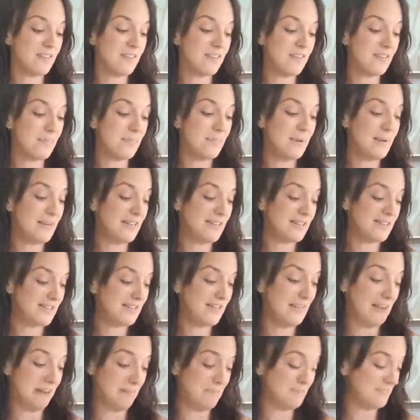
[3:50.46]
But
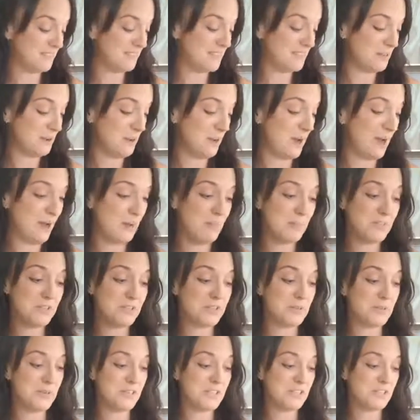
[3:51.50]
yeah, so I'm just
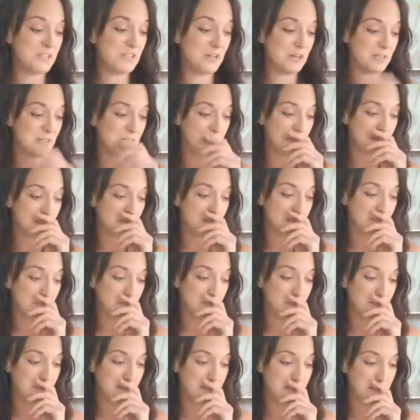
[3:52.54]
going to talk to you a little
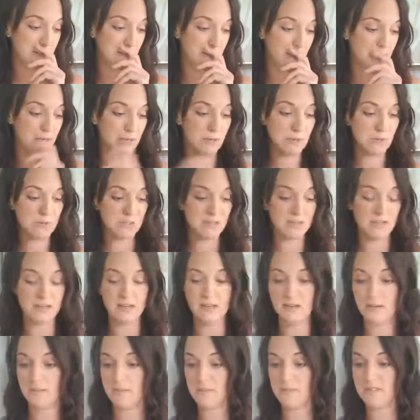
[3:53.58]
bit about
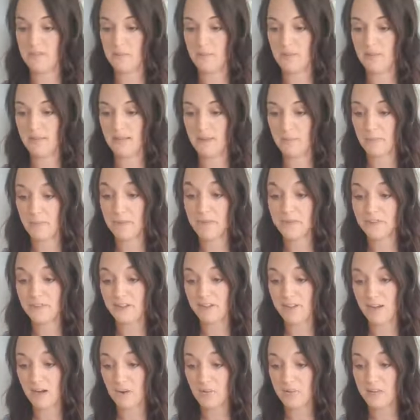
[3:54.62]
some of the chemicals that
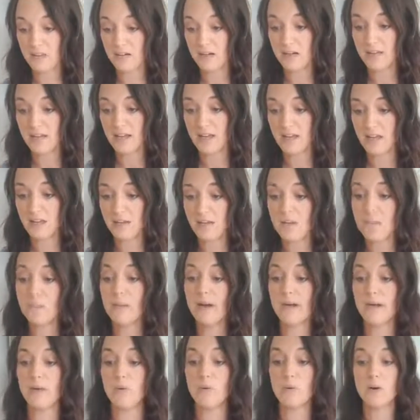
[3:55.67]
are out there that you
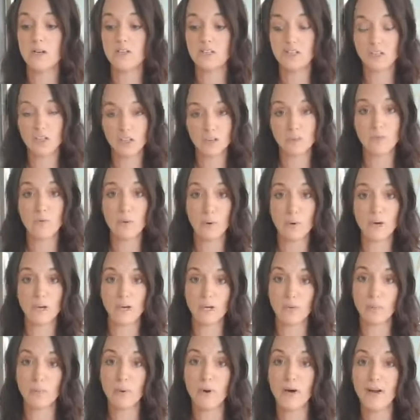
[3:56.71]
might want to look for in
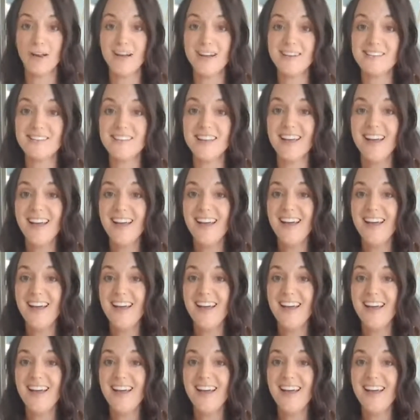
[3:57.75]
your products.